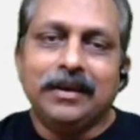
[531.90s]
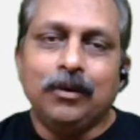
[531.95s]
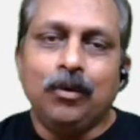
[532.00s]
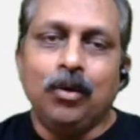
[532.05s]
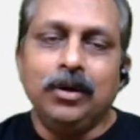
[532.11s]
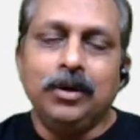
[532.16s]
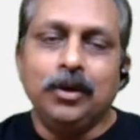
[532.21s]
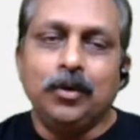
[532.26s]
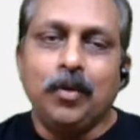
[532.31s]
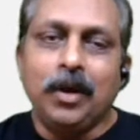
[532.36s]
Go
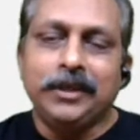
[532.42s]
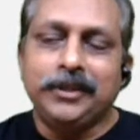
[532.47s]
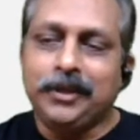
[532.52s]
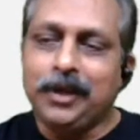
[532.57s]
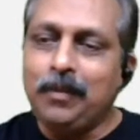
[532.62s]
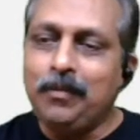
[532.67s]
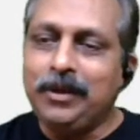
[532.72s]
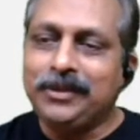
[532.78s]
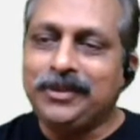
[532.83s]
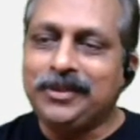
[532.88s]
to question
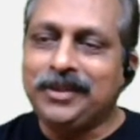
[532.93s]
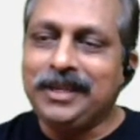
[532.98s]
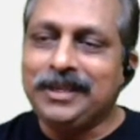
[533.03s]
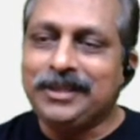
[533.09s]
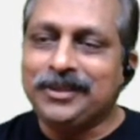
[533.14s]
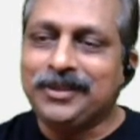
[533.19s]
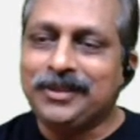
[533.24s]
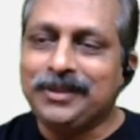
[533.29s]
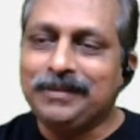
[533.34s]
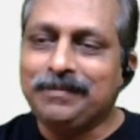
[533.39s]
number
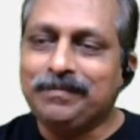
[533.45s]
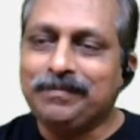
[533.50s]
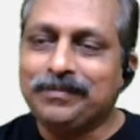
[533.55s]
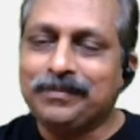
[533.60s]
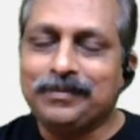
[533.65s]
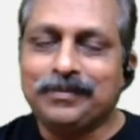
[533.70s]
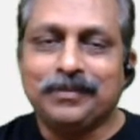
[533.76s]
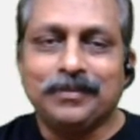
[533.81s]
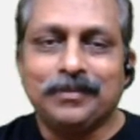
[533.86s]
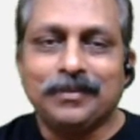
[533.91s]
6.
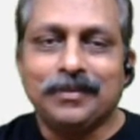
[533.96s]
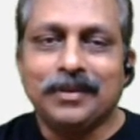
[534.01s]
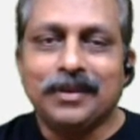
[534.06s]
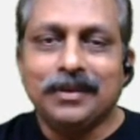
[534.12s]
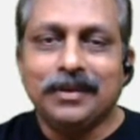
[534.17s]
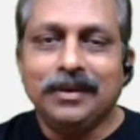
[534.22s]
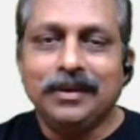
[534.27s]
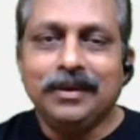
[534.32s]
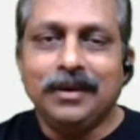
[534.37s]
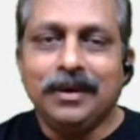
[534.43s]

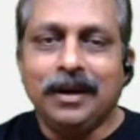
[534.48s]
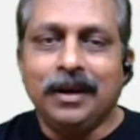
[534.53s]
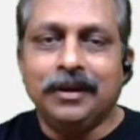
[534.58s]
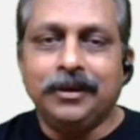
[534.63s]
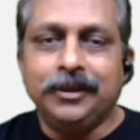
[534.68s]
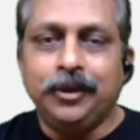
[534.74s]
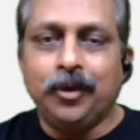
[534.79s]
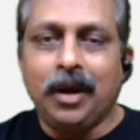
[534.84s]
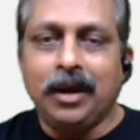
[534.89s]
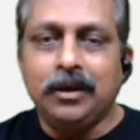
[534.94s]
A
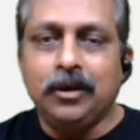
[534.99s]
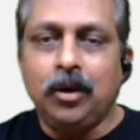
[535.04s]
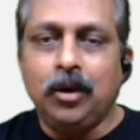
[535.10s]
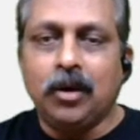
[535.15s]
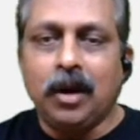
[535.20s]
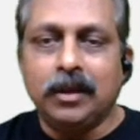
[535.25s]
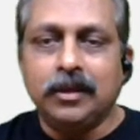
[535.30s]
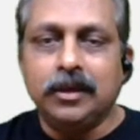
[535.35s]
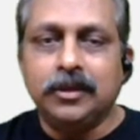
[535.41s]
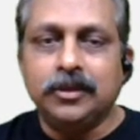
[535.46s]
drug or
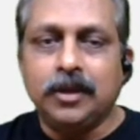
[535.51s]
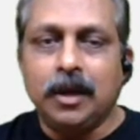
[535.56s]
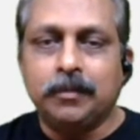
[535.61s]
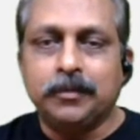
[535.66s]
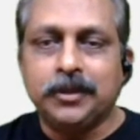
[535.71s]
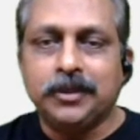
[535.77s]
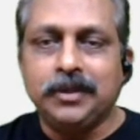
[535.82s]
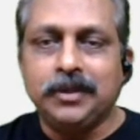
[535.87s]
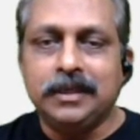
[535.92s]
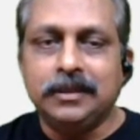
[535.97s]
other
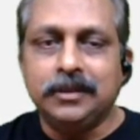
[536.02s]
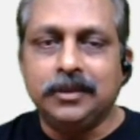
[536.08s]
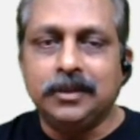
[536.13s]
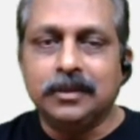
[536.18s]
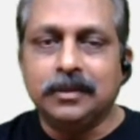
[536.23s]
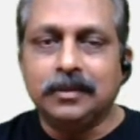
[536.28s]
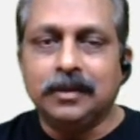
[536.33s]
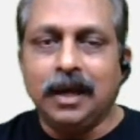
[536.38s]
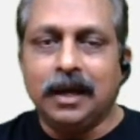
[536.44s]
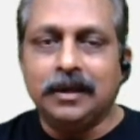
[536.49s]
substance
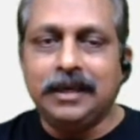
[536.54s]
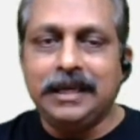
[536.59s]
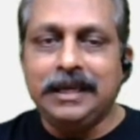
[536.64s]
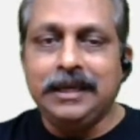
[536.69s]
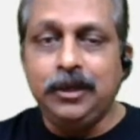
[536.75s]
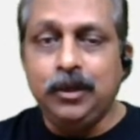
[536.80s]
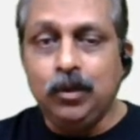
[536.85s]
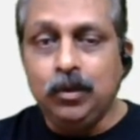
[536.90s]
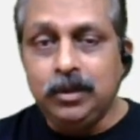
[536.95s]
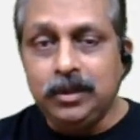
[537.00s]
that
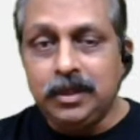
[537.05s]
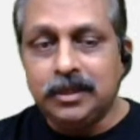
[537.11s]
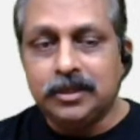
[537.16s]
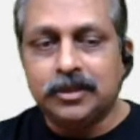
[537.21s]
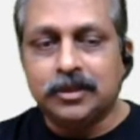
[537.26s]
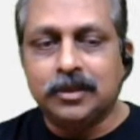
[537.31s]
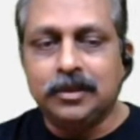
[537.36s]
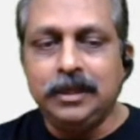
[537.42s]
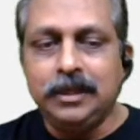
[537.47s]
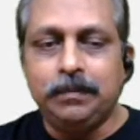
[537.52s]
induces
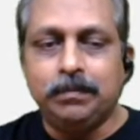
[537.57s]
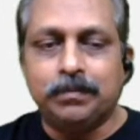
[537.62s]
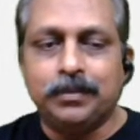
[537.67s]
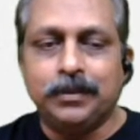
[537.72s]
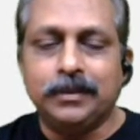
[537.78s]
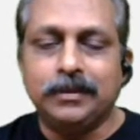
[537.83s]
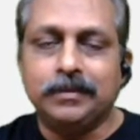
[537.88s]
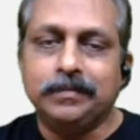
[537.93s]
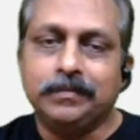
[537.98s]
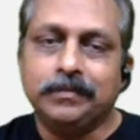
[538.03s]
sleep.
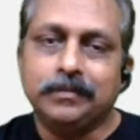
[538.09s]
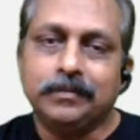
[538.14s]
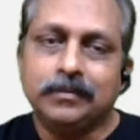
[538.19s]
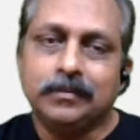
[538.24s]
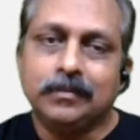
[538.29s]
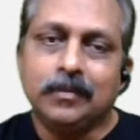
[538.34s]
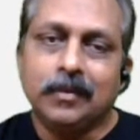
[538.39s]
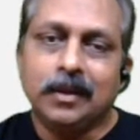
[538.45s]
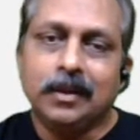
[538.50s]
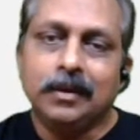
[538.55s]

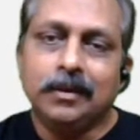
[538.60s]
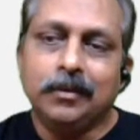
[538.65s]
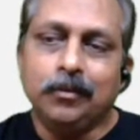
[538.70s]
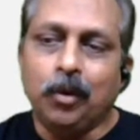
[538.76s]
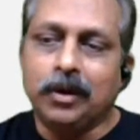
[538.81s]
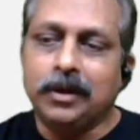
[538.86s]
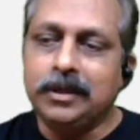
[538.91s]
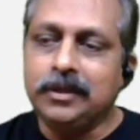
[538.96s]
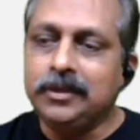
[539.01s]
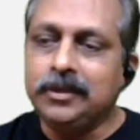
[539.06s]

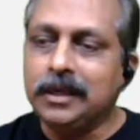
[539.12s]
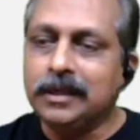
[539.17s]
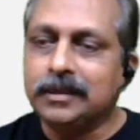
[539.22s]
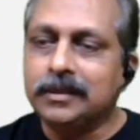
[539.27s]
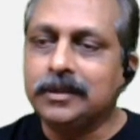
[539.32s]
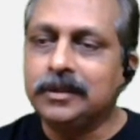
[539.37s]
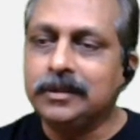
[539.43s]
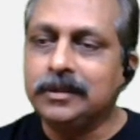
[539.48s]
What is it?